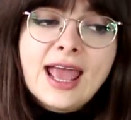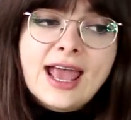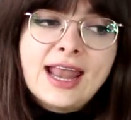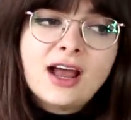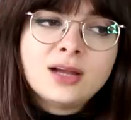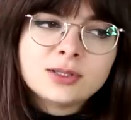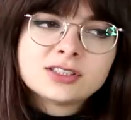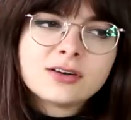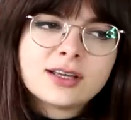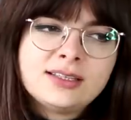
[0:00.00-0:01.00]
And I'm not
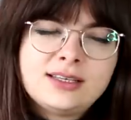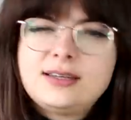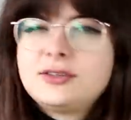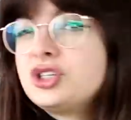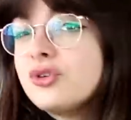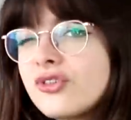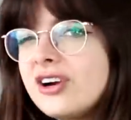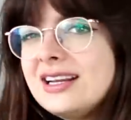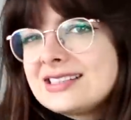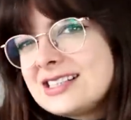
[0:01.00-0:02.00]
talking
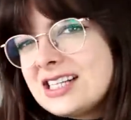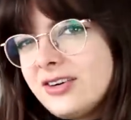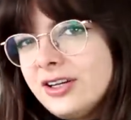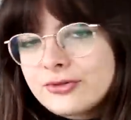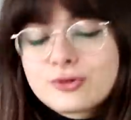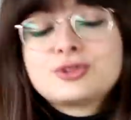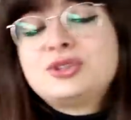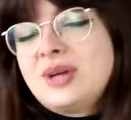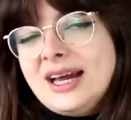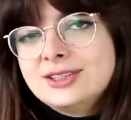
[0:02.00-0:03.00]
jewelry necessarily. Of course,
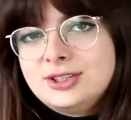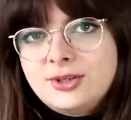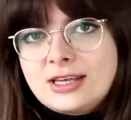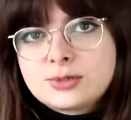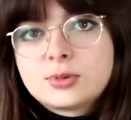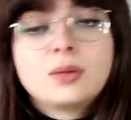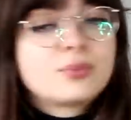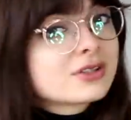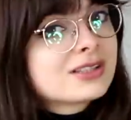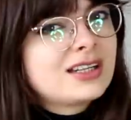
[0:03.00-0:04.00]
you can do that as well. I'm
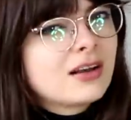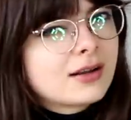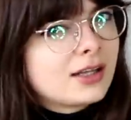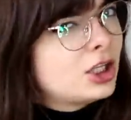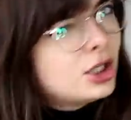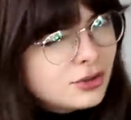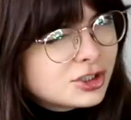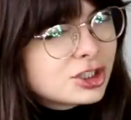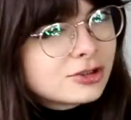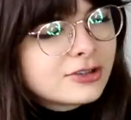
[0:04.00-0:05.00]
personally not a huge
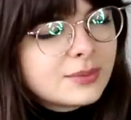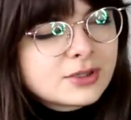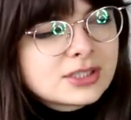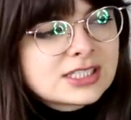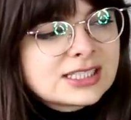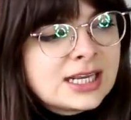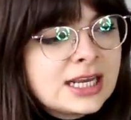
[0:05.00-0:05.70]
jewelry person.